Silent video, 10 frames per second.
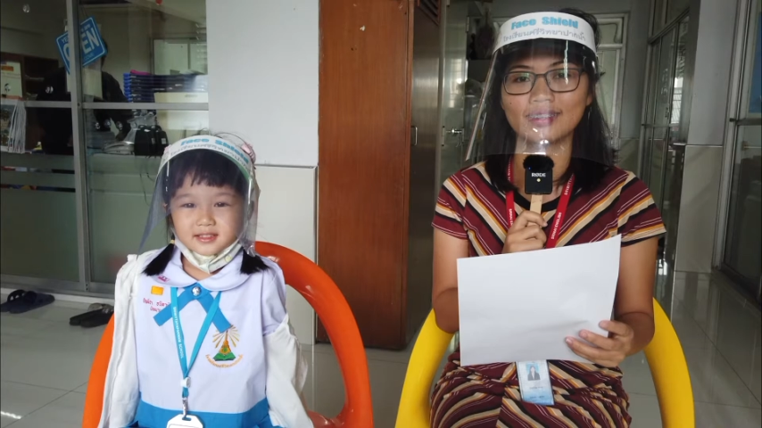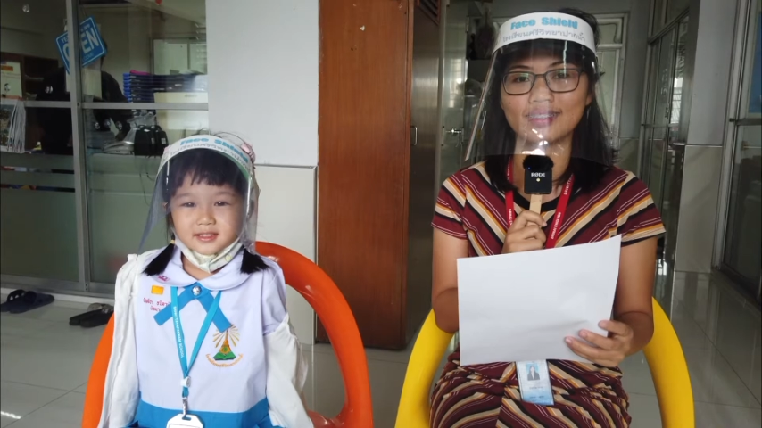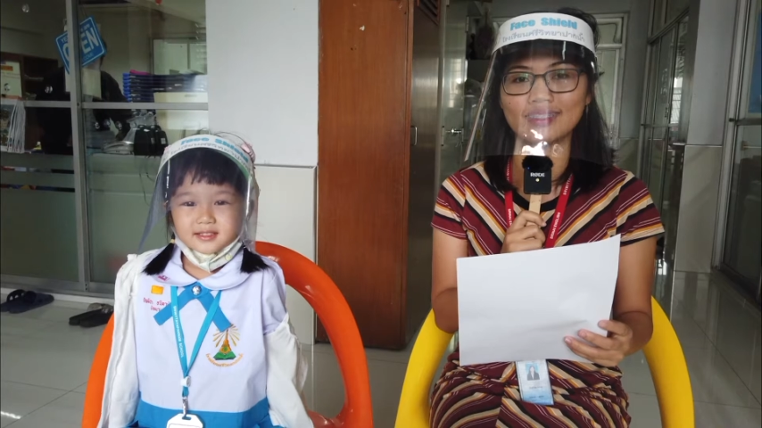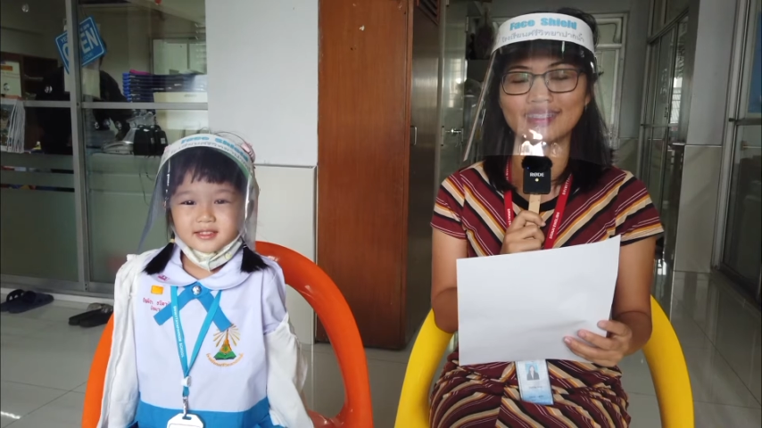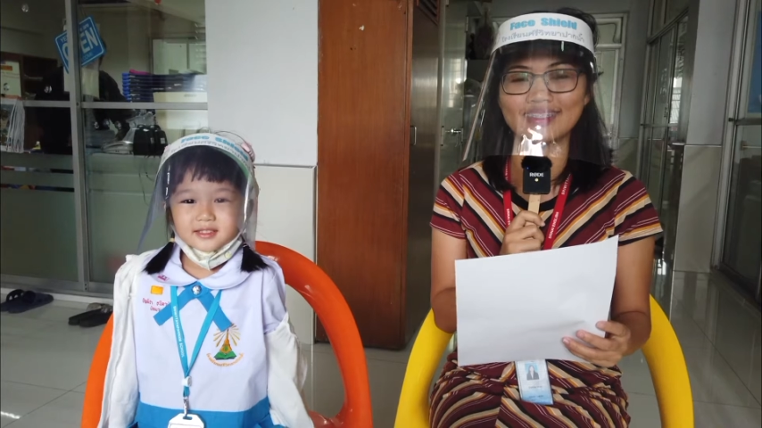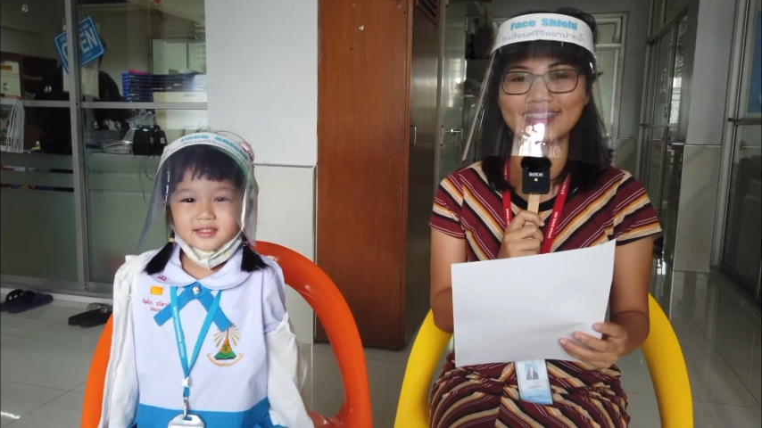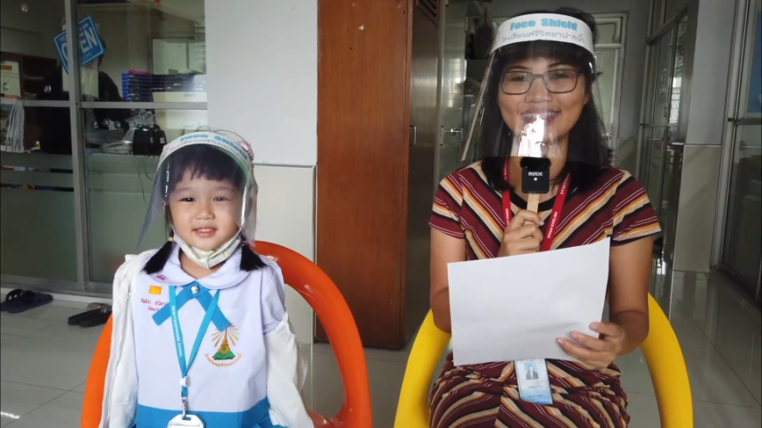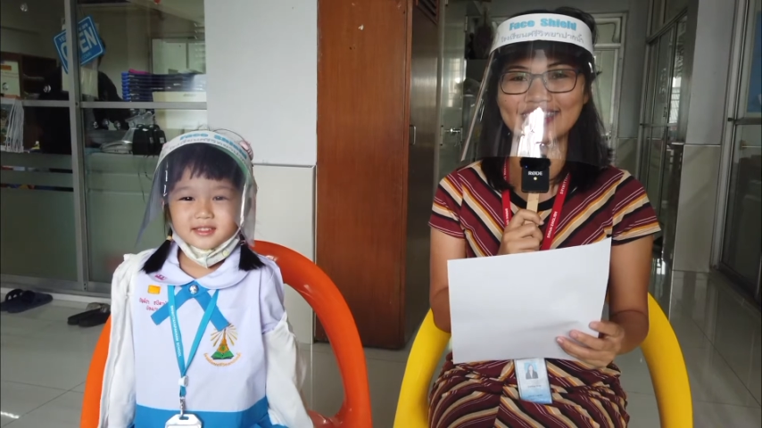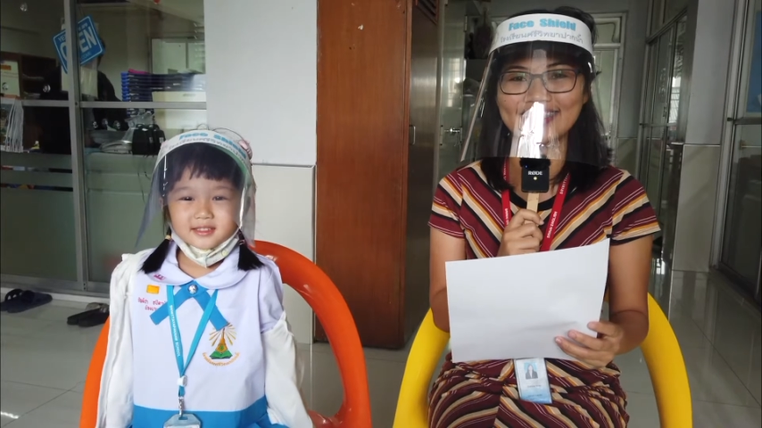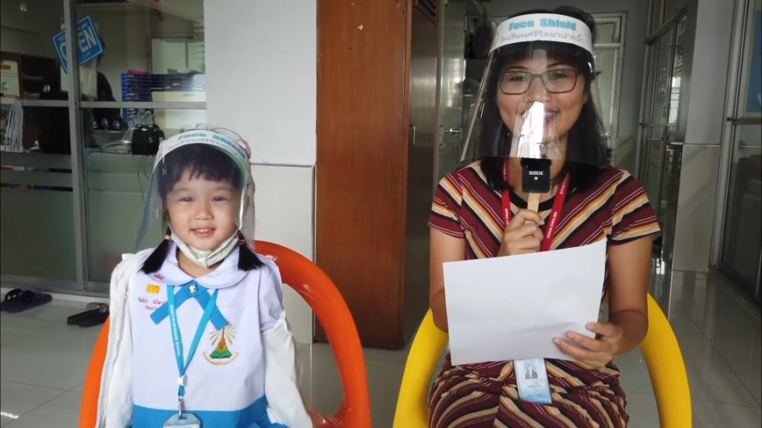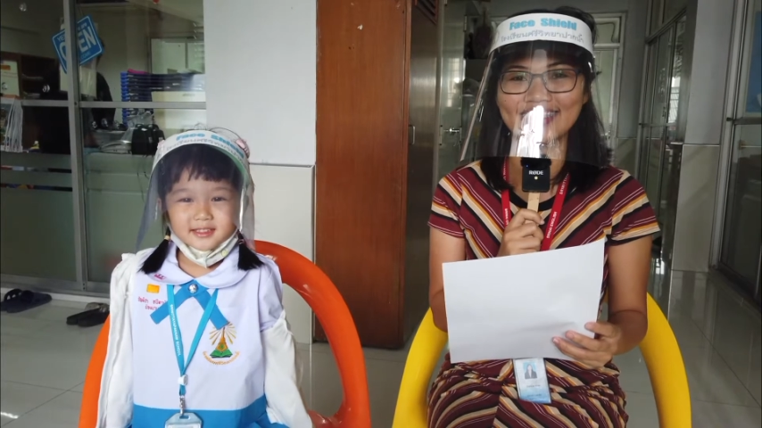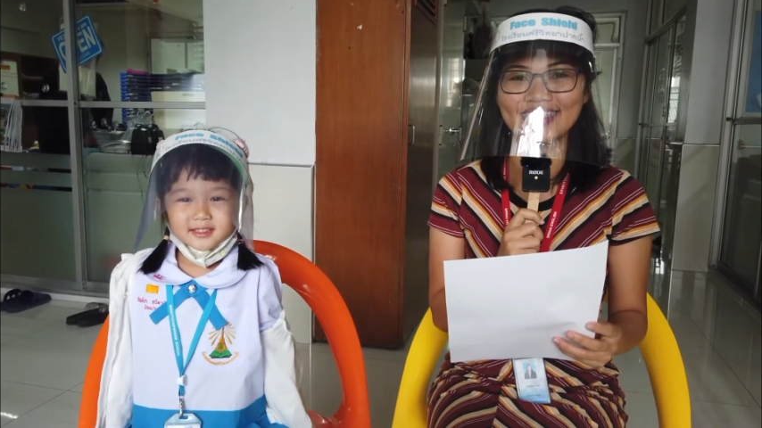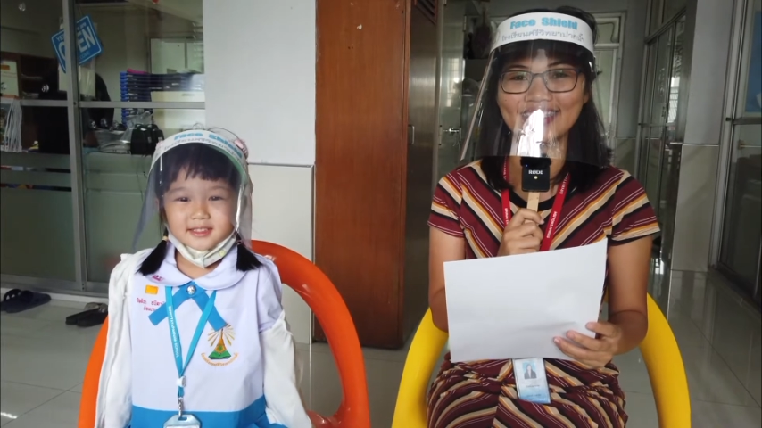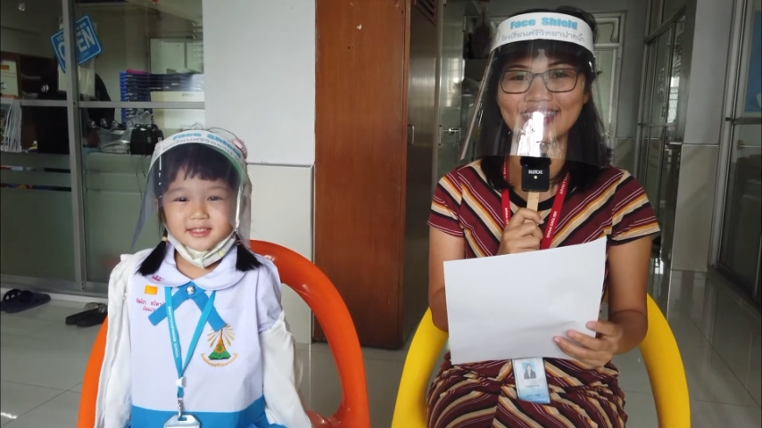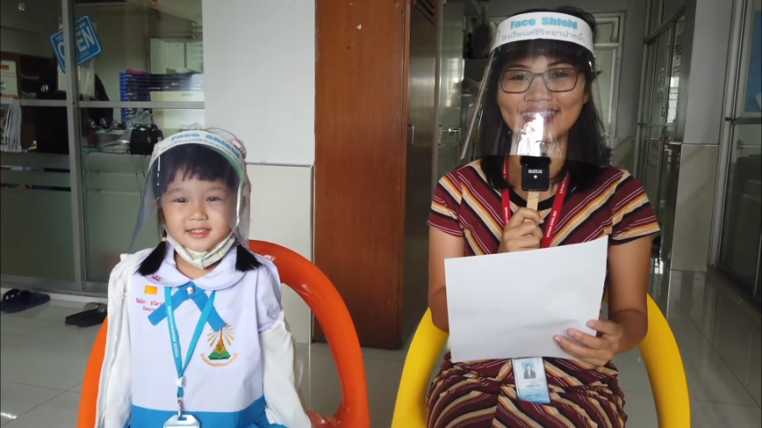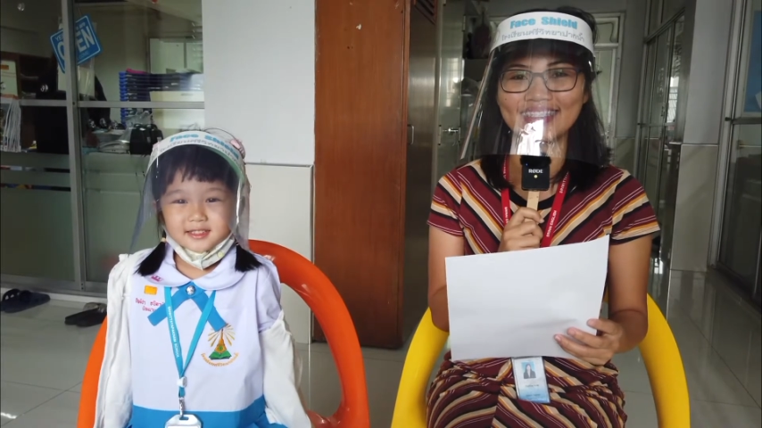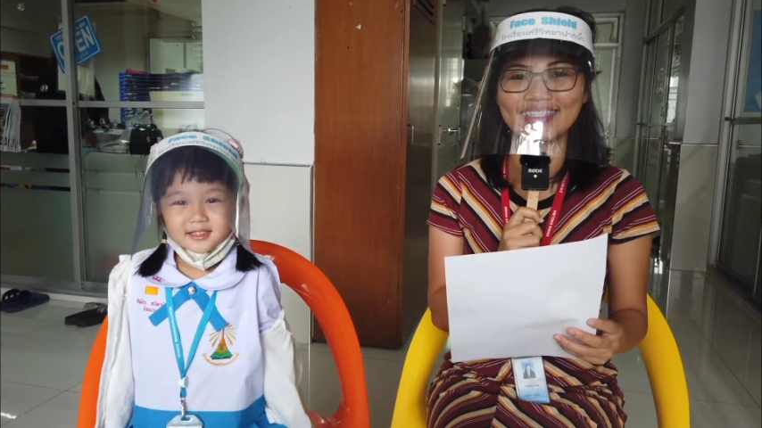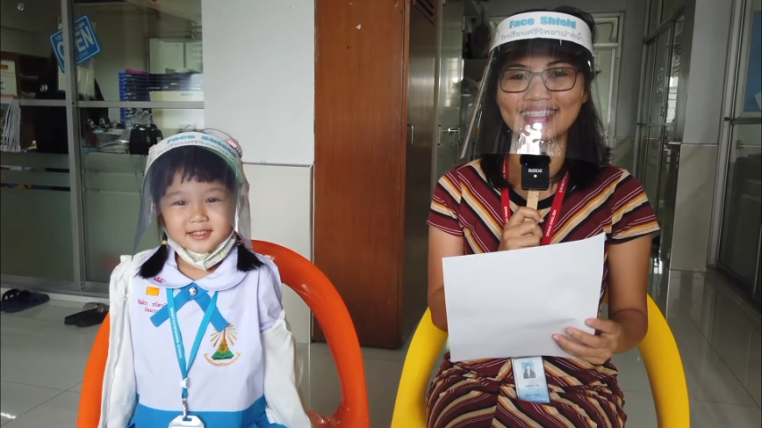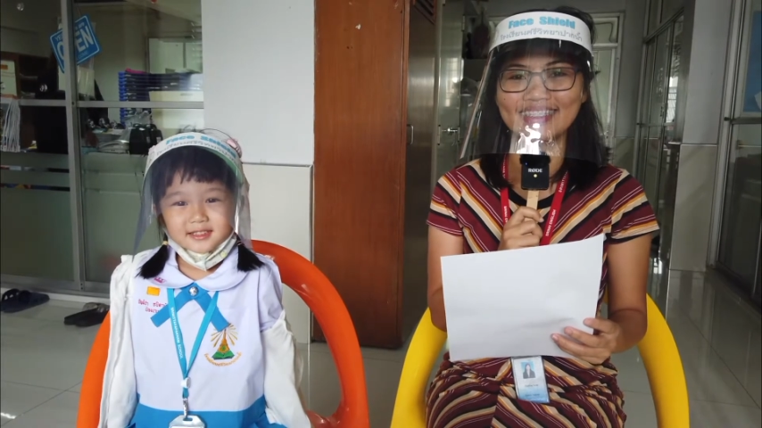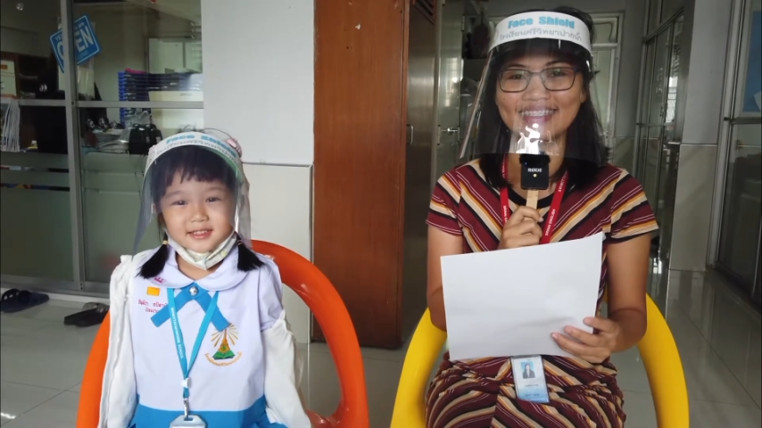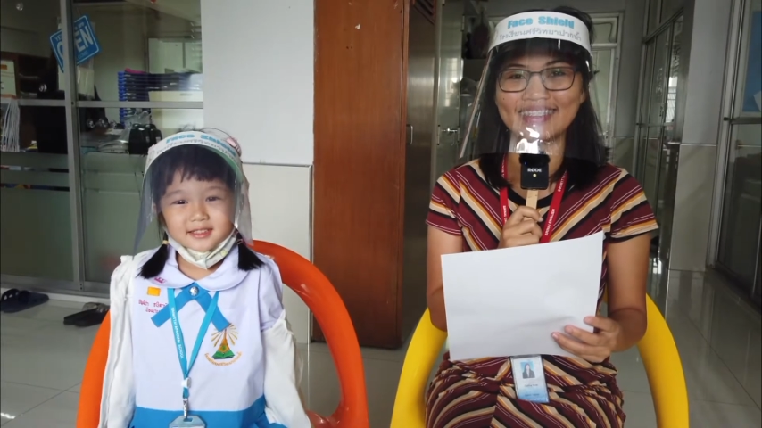(no one is talking)